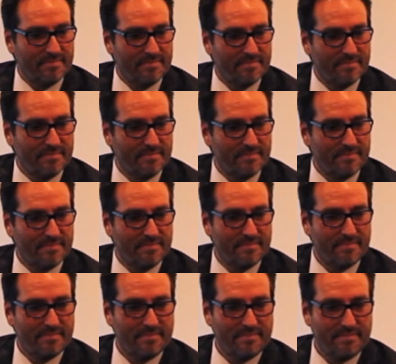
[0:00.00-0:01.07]

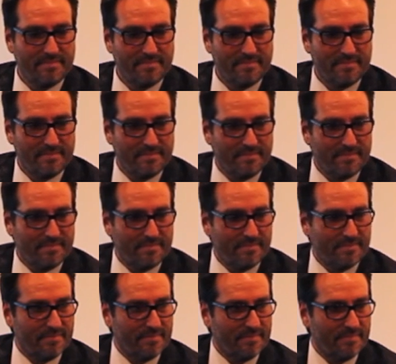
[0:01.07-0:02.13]

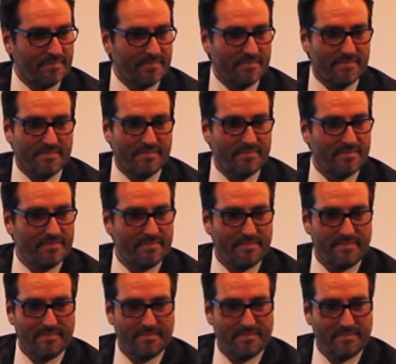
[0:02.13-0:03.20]

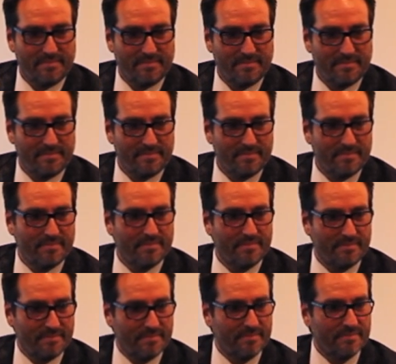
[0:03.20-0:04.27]

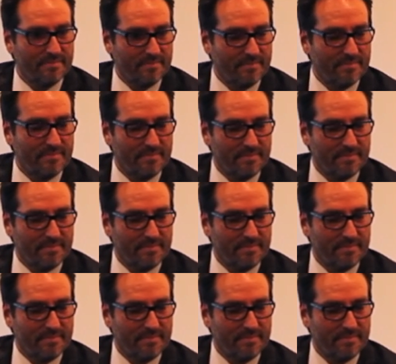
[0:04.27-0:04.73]
(silent)